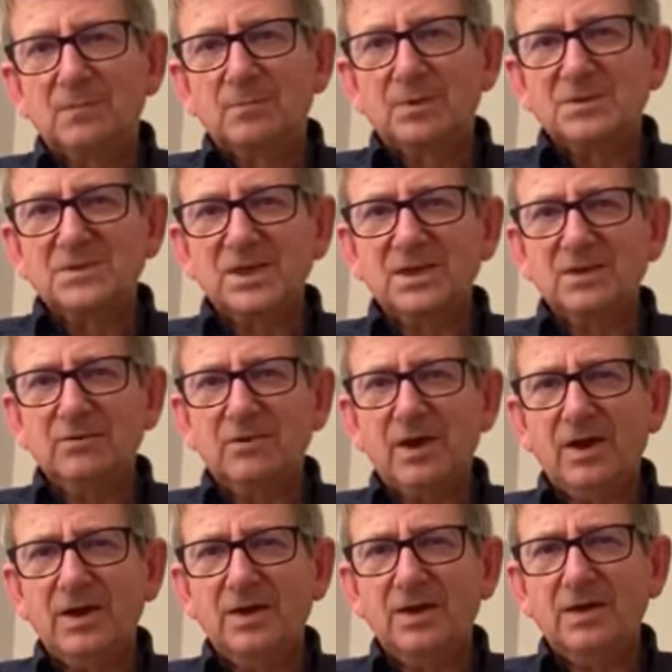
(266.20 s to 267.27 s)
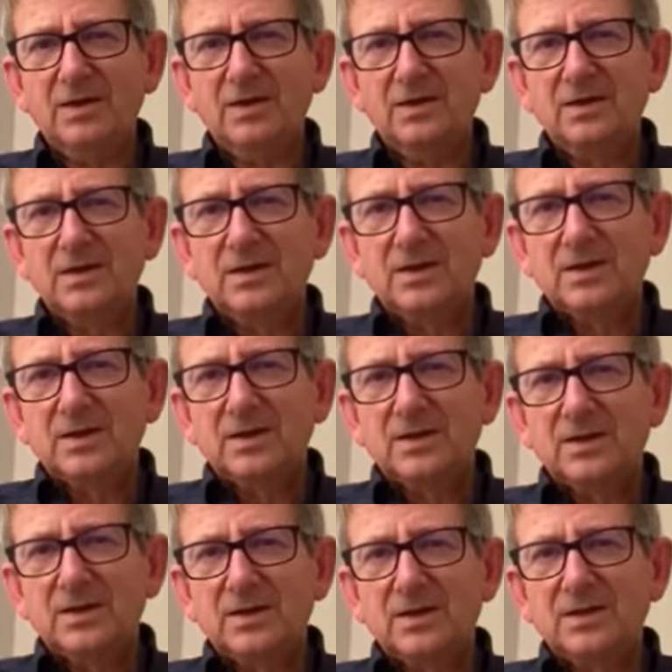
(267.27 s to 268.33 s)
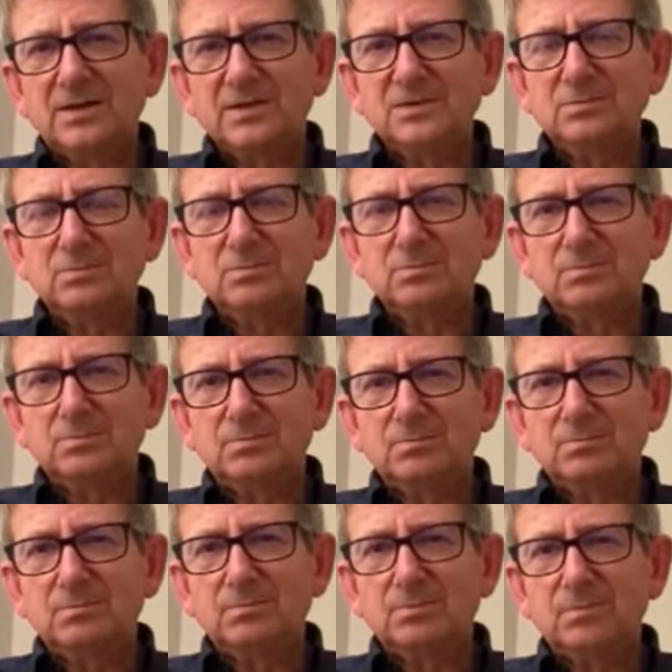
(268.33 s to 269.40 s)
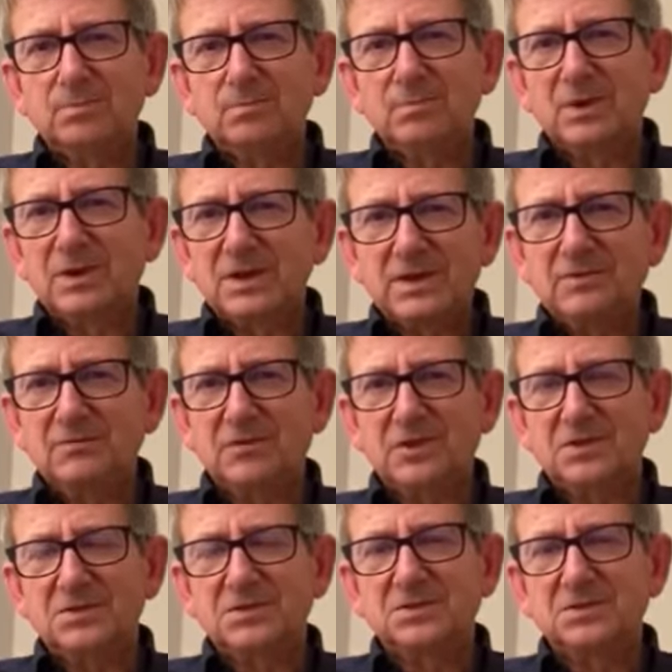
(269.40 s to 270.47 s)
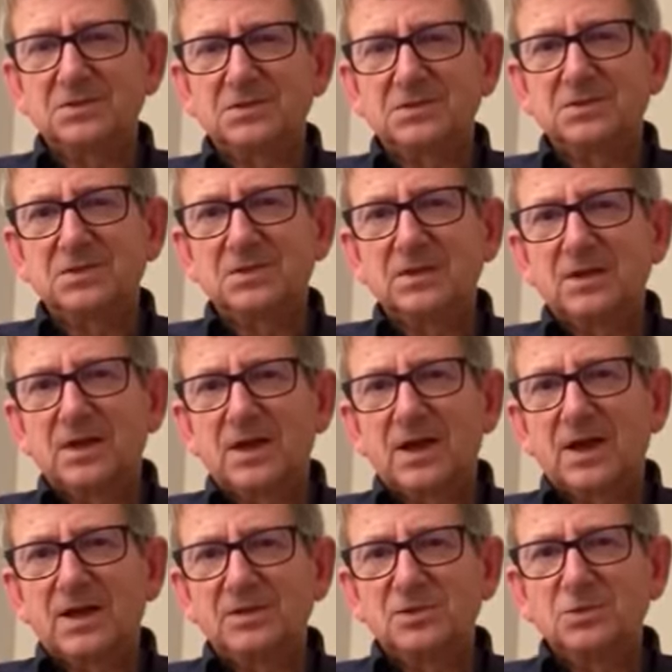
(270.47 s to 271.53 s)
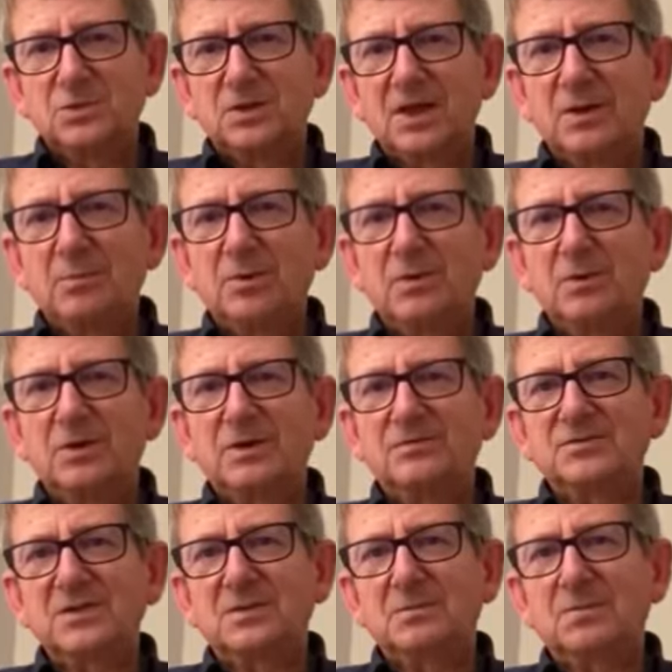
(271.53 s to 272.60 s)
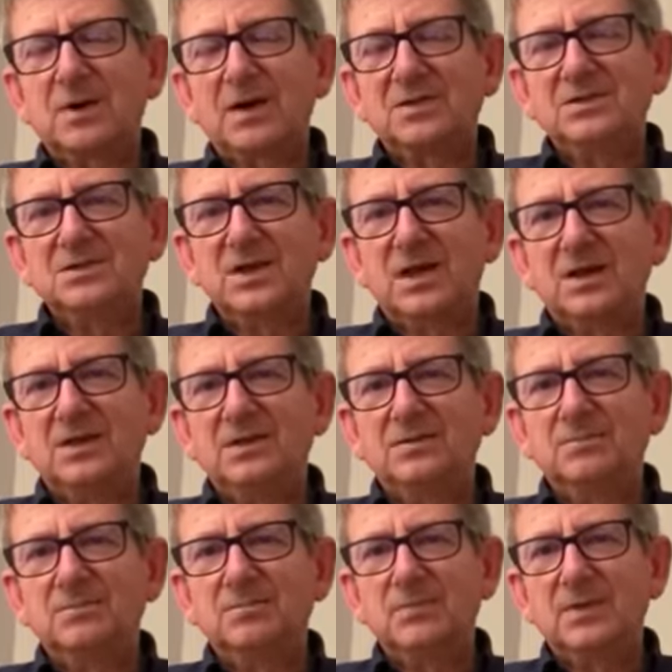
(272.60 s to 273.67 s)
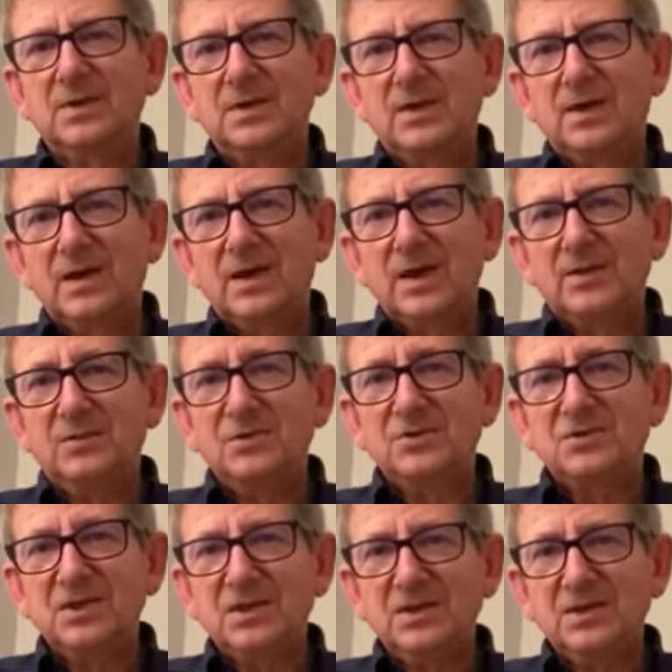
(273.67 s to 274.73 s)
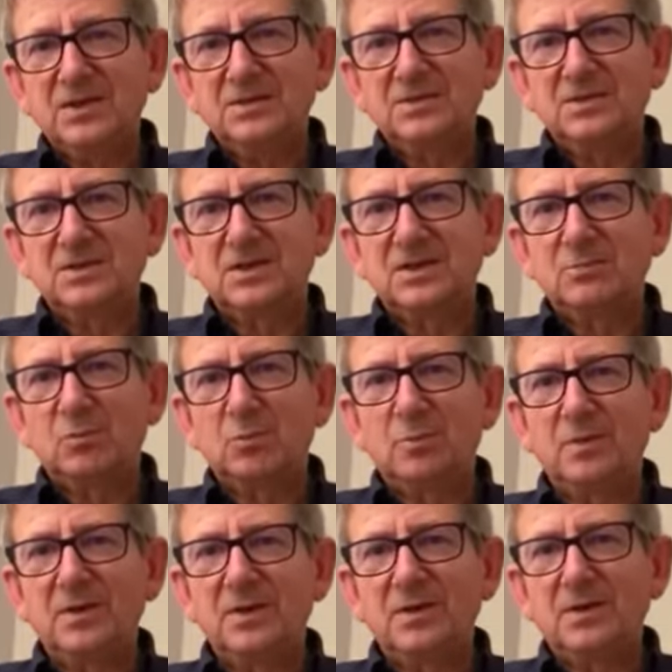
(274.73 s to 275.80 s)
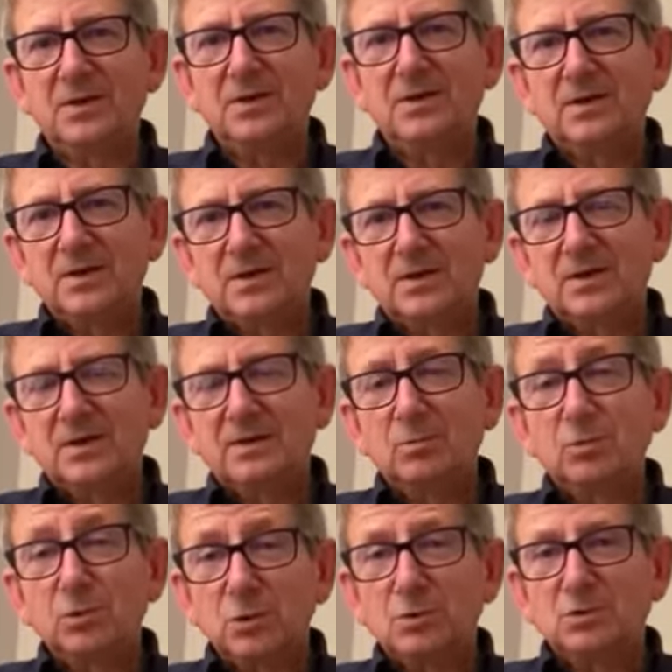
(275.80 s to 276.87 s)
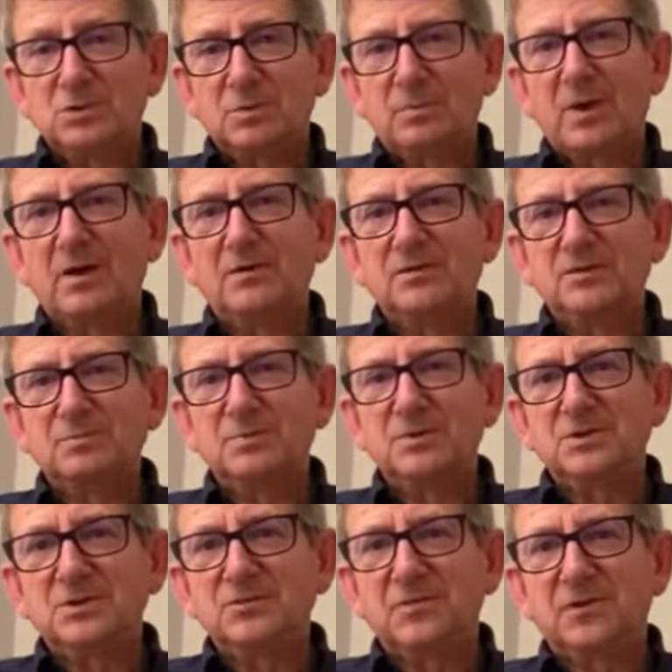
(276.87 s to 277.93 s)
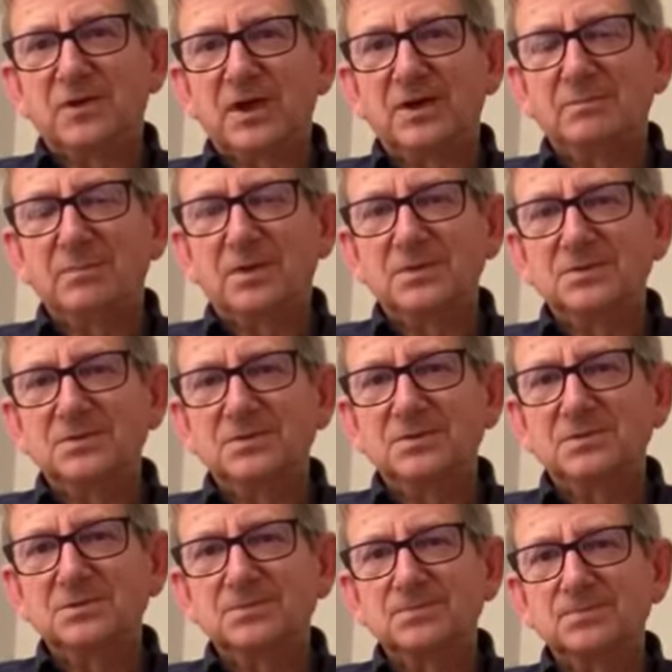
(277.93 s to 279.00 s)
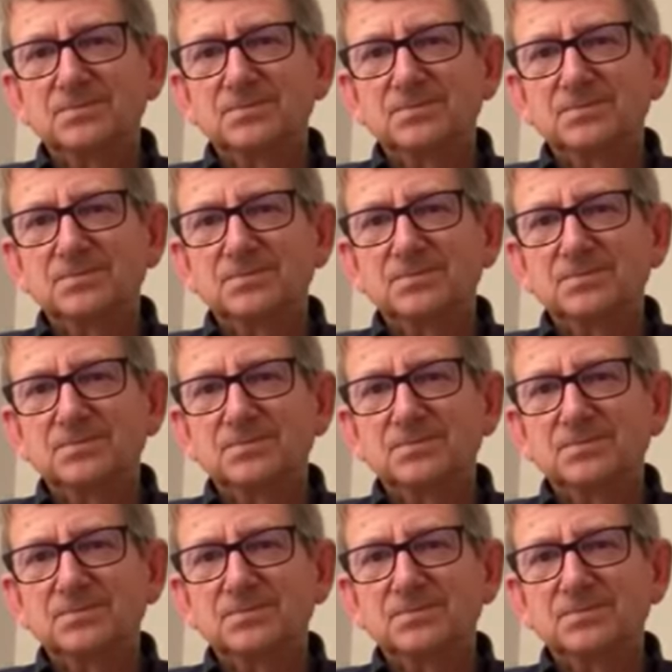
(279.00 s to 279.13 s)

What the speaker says: But Zechariah, he doesn't believe this. And so Gabriel gives him a sign. And the sign is that he will lose the power of speech for 9 months.